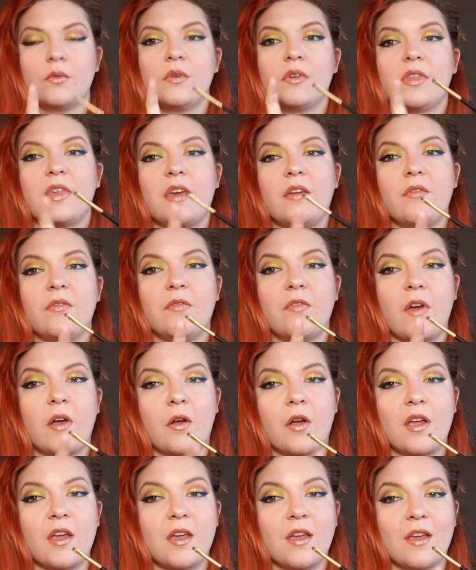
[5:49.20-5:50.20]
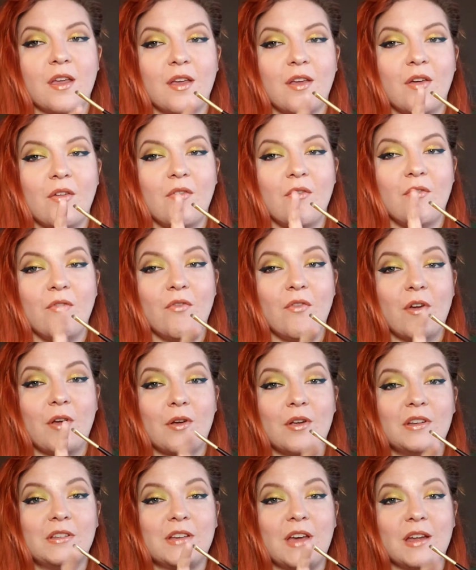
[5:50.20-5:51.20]
with a very,
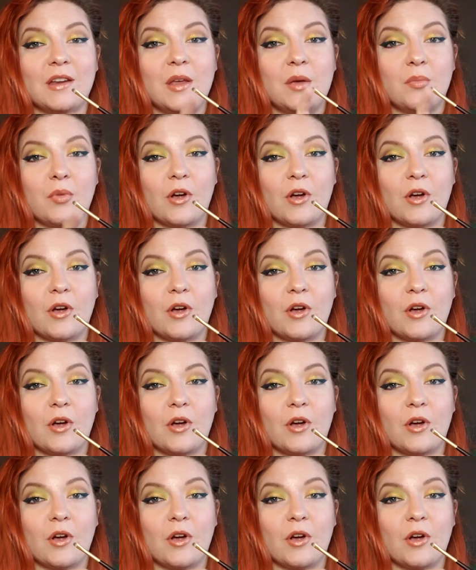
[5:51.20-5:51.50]
very tiny